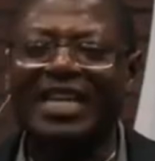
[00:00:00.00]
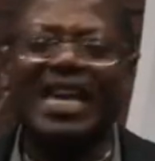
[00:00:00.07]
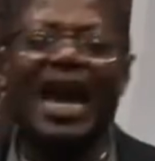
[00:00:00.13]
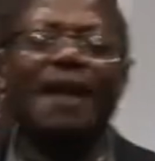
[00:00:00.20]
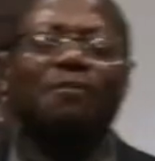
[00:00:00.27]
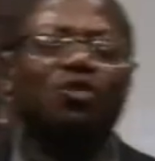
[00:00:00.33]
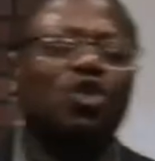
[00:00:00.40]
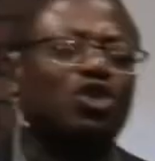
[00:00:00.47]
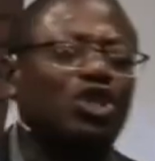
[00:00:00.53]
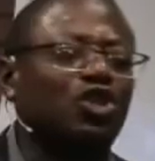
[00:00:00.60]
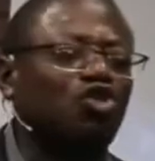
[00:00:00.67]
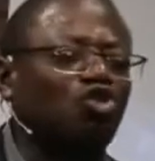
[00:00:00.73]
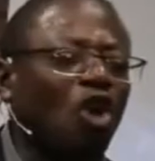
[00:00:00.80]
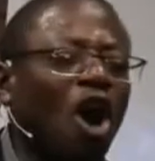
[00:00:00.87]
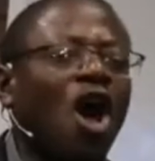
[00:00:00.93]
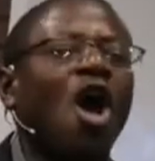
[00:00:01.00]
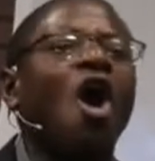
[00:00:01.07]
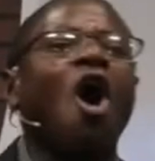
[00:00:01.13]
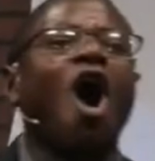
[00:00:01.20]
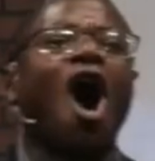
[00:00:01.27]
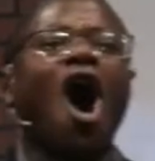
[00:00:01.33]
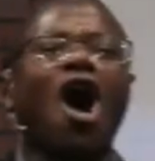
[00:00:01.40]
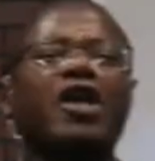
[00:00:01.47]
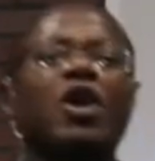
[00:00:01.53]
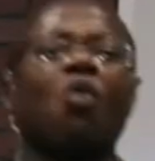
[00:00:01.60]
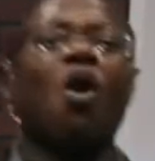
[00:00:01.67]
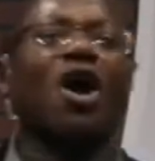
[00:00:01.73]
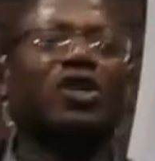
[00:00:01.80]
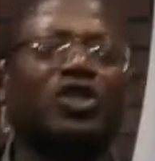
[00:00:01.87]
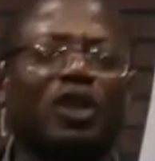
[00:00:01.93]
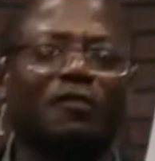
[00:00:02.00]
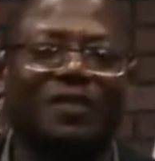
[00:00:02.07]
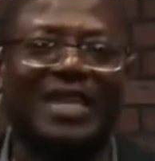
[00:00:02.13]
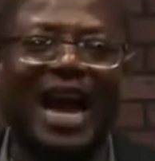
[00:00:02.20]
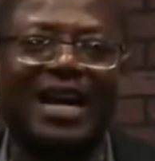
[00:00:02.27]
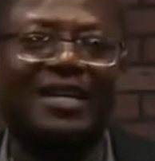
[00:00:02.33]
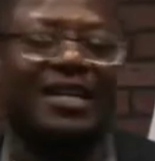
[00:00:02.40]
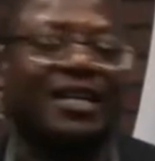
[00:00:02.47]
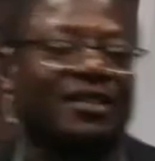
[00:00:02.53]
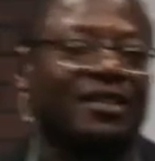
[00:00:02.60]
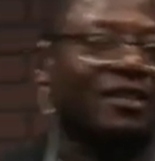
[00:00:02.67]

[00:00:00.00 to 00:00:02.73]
came to destroy all the works of darkness.